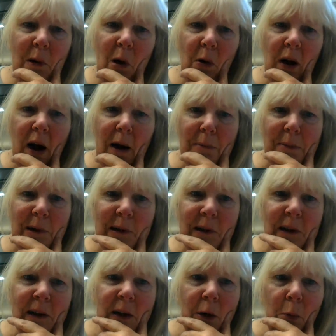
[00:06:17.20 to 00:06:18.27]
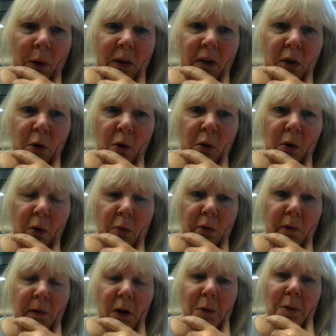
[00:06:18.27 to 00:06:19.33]
blog up with your
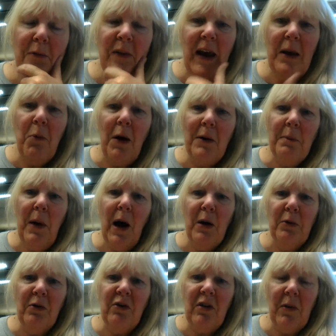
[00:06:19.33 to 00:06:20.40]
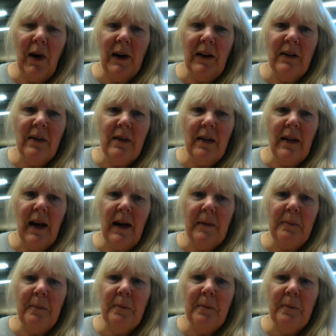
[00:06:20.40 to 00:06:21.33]
review of day 1 post, so right. I can see that.